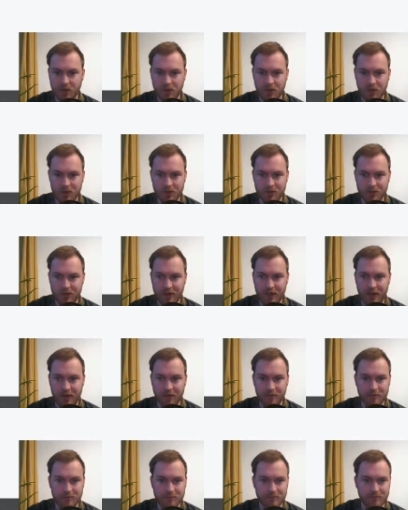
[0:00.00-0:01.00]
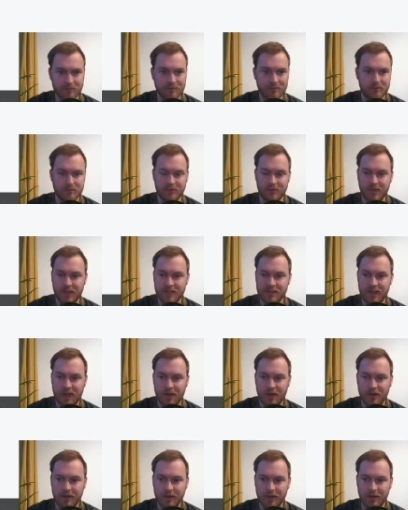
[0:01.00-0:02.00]
So yeah, that's how
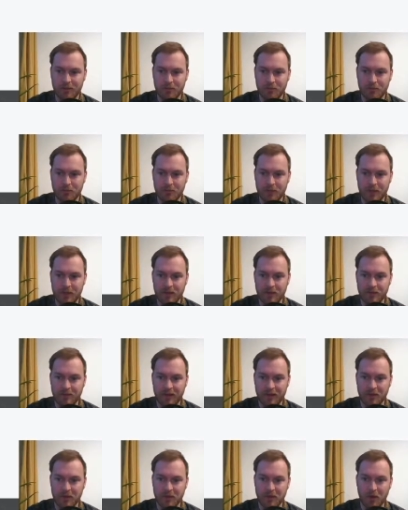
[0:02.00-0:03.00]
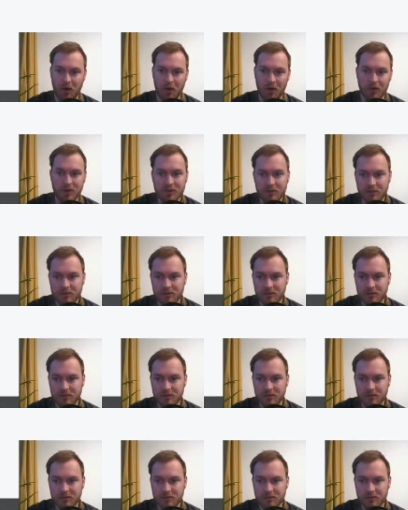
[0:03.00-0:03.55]
you can be very honest.